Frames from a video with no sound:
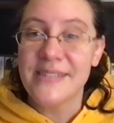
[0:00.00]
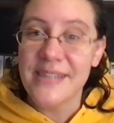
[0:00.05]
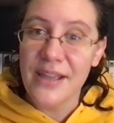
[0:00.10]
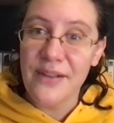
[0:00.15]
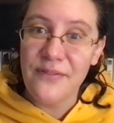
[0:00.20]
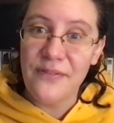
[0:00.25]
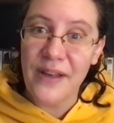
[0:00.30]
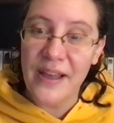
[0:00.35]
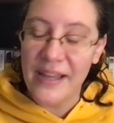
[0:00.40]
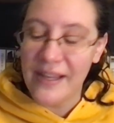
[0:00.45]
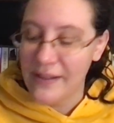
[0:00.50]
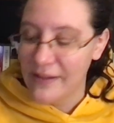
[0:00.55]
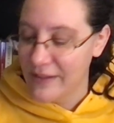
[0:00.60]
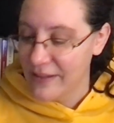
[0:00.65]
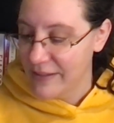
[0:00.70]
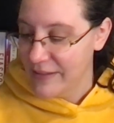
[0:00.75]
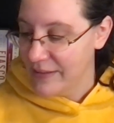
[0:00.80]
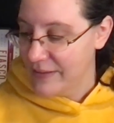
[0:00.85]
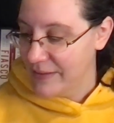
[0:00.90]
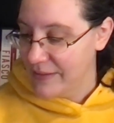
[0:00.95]
sci-fi,
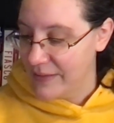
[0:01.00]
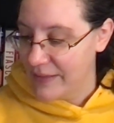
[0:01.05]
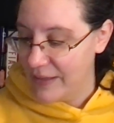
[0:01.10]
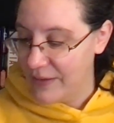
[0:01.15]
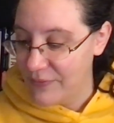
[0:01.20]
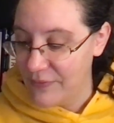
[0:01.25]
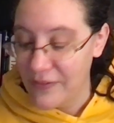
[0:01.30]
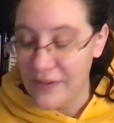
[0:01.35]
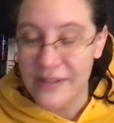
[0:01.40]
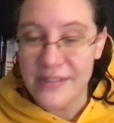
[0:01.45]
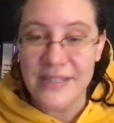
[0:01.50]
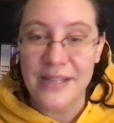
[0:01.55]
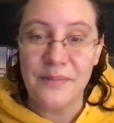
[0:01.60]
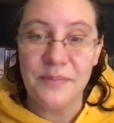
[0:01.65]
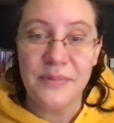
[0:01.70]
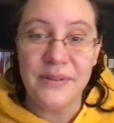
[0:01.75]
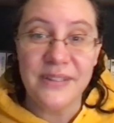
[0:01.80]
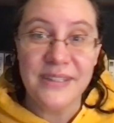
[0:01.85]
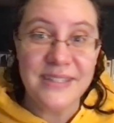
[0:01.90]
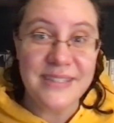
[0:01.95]
like for
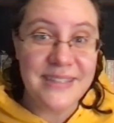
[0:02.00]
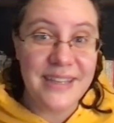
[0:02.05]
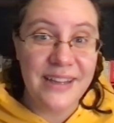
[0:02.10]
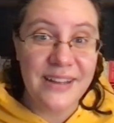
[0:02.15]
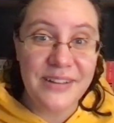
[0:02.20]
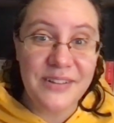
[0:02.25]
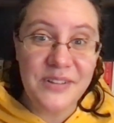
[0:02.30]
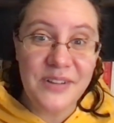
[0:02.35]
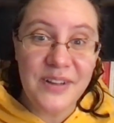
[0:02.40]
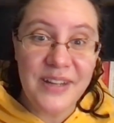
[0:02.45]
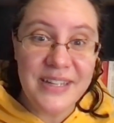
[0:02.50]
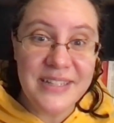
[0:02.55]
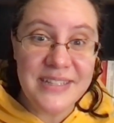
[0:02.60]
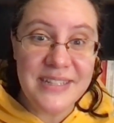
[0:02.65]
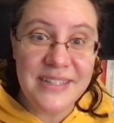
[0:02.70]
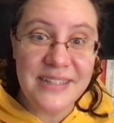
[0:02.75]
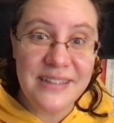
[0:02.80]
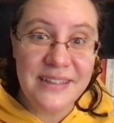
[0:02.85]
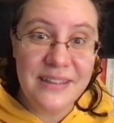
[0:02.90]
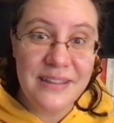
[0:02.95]
example, this character has
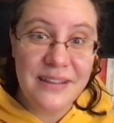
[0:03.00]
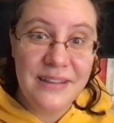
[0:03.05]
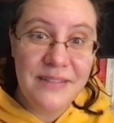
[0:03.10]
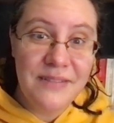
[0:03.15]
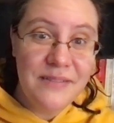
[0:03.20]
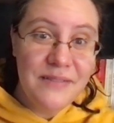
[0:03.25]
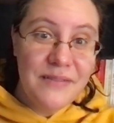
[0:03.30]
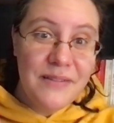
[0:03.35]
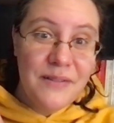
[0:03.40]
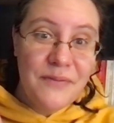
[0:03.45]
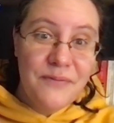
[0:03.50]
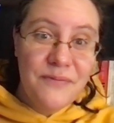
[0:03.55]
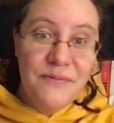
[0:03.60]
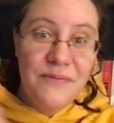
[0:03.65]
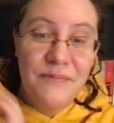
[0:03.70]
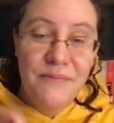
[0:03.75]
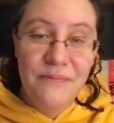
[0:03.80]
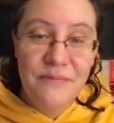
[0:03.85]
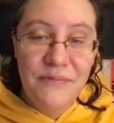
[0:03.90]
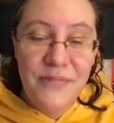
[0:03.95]
a the
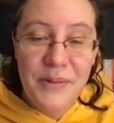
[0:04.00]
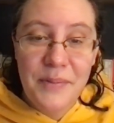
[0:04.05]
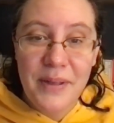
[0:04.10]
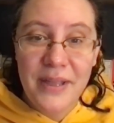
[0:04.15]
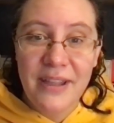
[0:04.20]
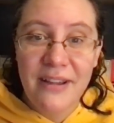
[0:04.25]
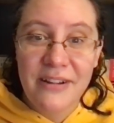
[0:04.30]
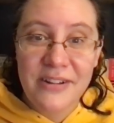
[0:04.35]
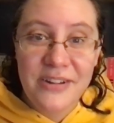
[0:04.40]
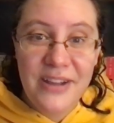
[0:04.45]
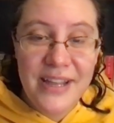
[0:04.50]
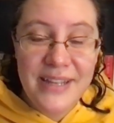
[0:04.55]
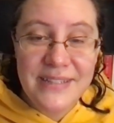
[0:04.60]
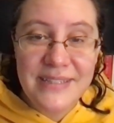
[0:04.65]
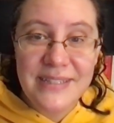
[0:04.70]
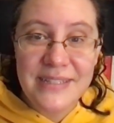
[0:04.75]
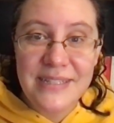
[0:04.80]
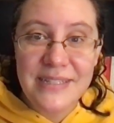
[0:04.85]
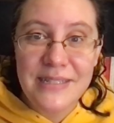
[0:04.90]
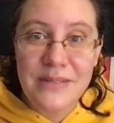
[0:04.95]
female character has
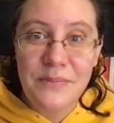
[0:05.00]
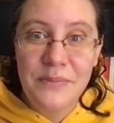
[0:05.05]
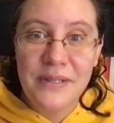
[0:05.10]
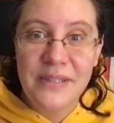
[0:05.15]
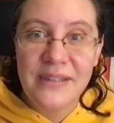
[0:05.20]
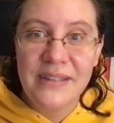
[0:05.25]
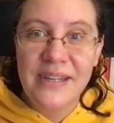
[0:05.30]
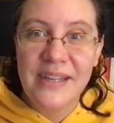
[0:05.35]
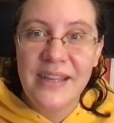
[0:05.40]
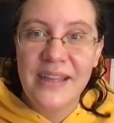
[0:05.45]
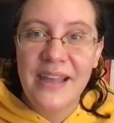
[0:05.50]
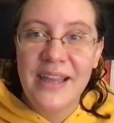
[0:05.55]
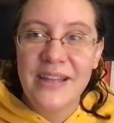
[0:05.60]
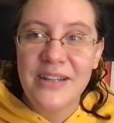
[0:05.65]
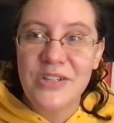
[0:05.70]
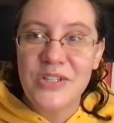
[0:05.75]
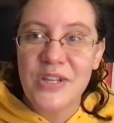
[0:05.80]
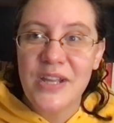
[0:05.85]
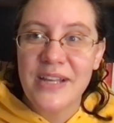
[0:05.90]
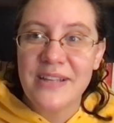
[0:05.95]
a disability
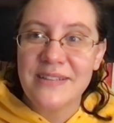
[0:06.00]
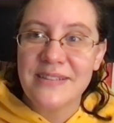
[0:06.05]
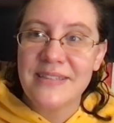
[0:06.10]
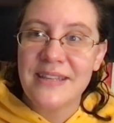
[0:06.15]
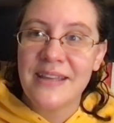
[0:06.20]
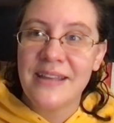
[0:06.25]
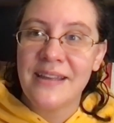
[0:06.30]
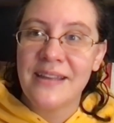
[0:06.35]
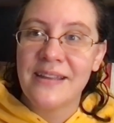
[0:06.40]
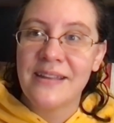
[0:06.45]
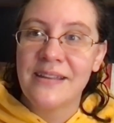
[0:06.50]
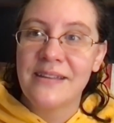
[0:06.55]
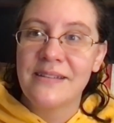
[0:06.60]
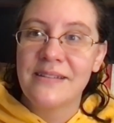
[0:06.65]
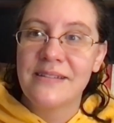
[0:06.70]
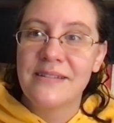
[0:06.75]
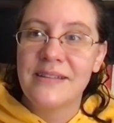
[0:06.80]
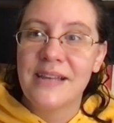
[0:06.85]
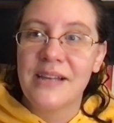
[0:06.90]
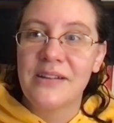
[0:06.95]
and she has a
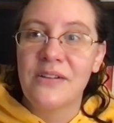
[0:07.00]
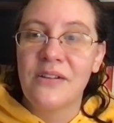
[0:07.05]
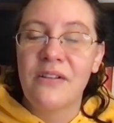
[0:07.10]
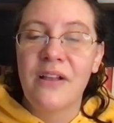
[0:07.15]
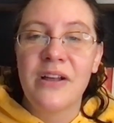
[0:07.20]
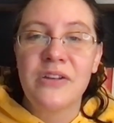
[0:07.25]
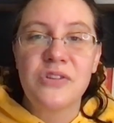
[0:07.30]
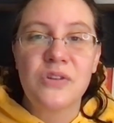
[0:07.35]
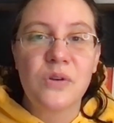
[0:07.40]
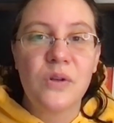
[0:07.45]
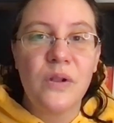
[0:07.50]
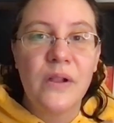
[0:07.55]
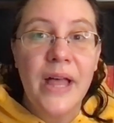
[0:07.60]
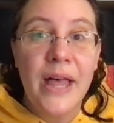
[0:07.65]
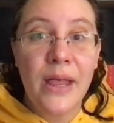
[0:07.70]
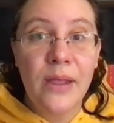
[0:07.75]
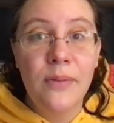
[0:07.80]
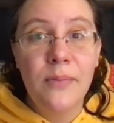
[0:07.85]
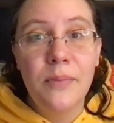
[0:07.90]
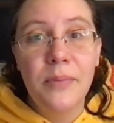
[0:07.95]
technological
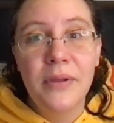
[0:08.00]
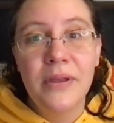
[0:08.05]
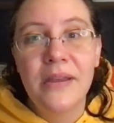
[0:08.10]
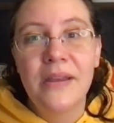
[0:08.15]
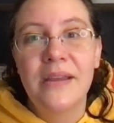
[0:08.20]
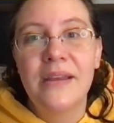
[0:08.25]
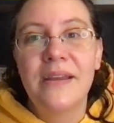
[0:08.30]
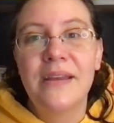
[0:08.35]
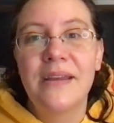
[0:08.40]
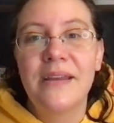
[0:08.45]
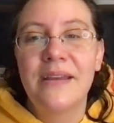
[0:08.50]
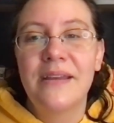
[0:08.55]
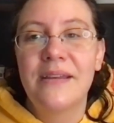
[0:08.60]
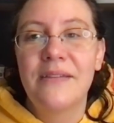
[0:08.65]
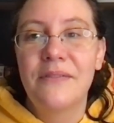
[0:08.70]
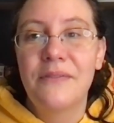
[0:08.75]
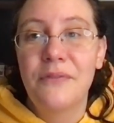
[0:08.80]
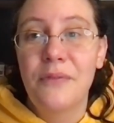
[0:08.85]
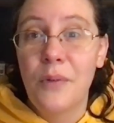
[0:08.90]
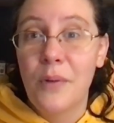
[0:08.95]
help
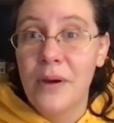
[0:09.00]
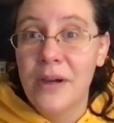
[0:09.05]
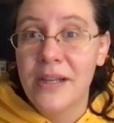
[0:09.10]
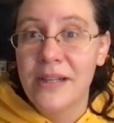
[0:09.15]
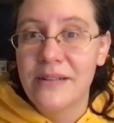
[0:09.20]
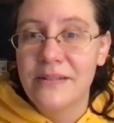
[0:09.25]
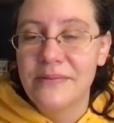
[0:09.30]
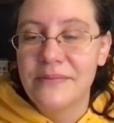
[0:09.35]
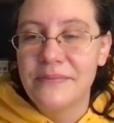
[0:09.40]
for it.